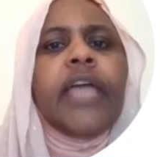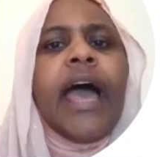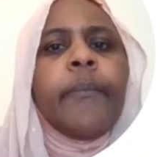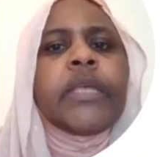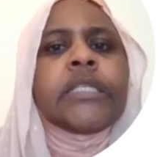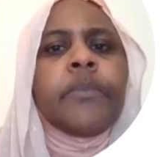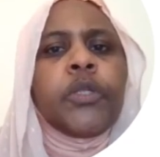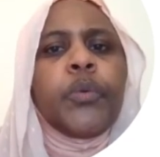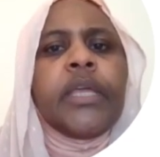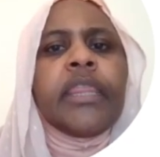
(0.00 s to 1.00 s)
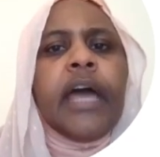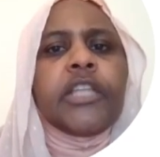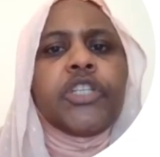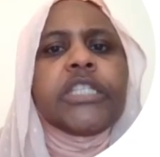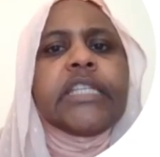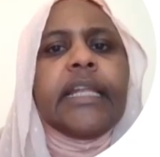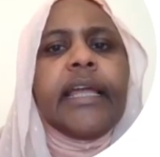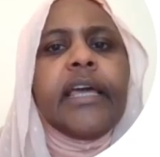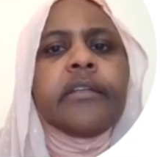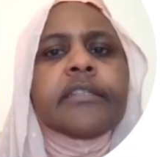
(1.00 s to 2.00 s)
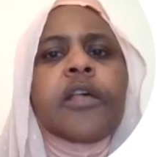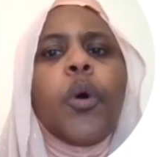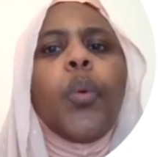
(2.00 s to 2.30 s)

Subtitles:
happens between the adjacent layers,